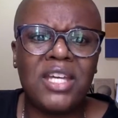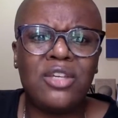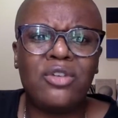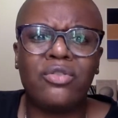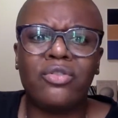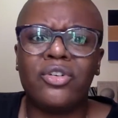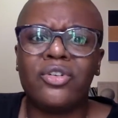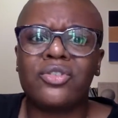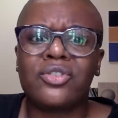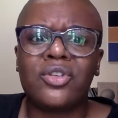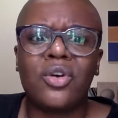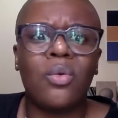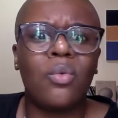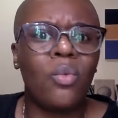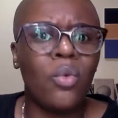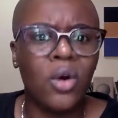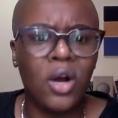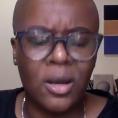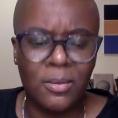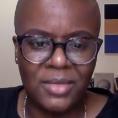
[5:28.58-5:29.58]
feel so
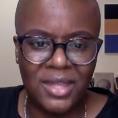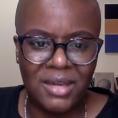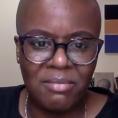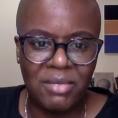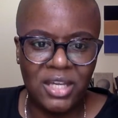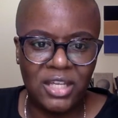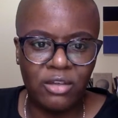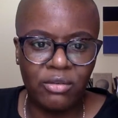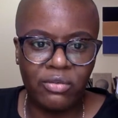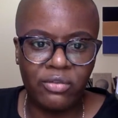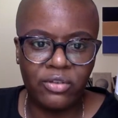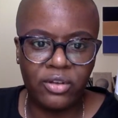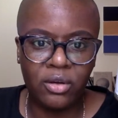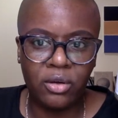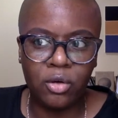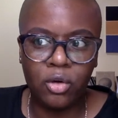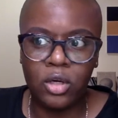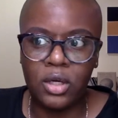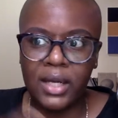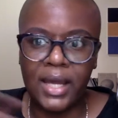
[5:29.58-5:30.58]
warm. They make you feel
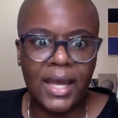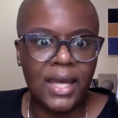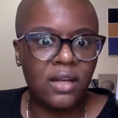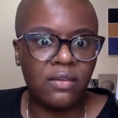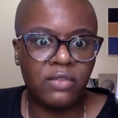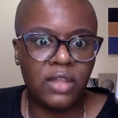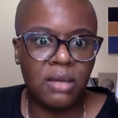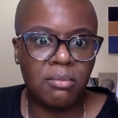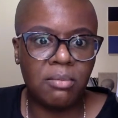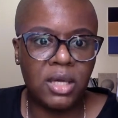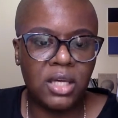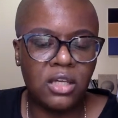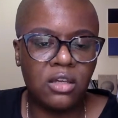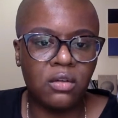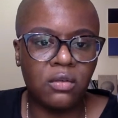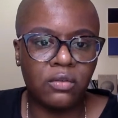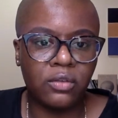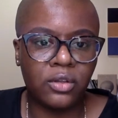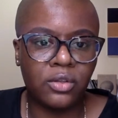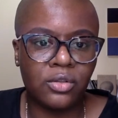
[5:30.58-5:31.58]
creative. They make you
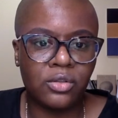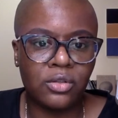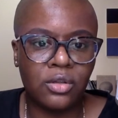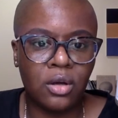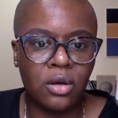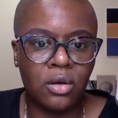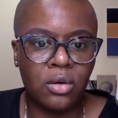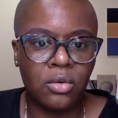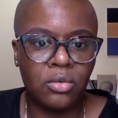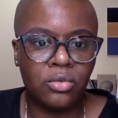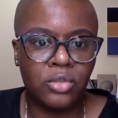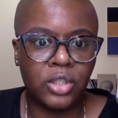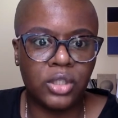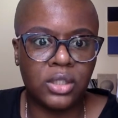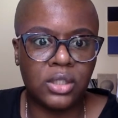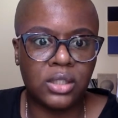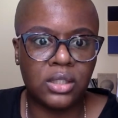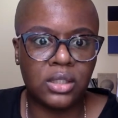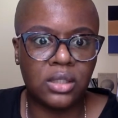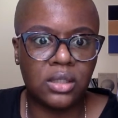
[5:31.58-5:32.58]
feel so
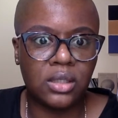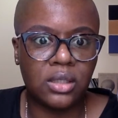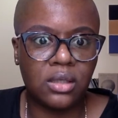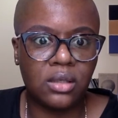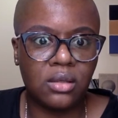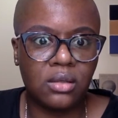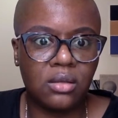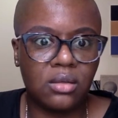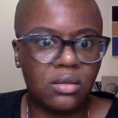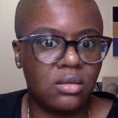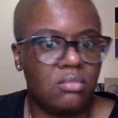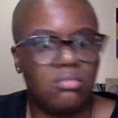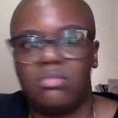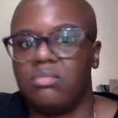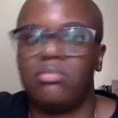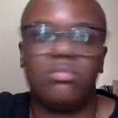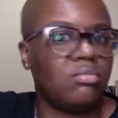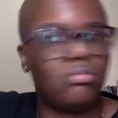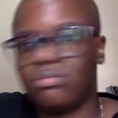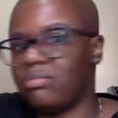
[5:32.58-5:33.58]
just,
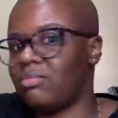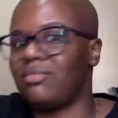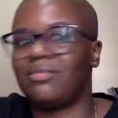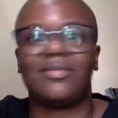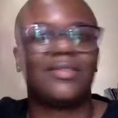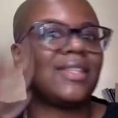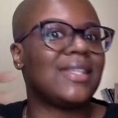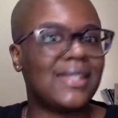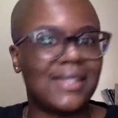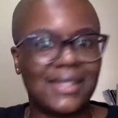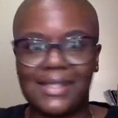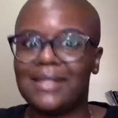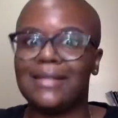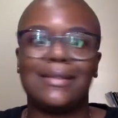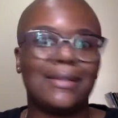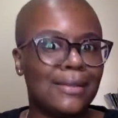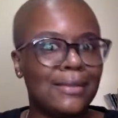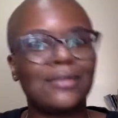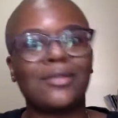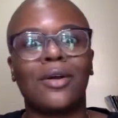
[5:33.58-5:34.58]
the
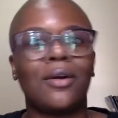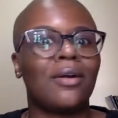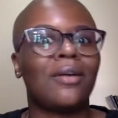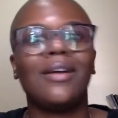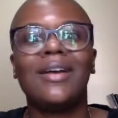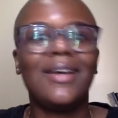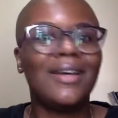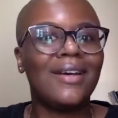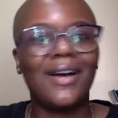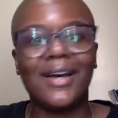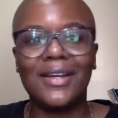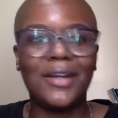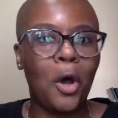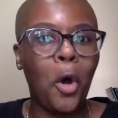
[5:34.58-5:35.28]
senses are an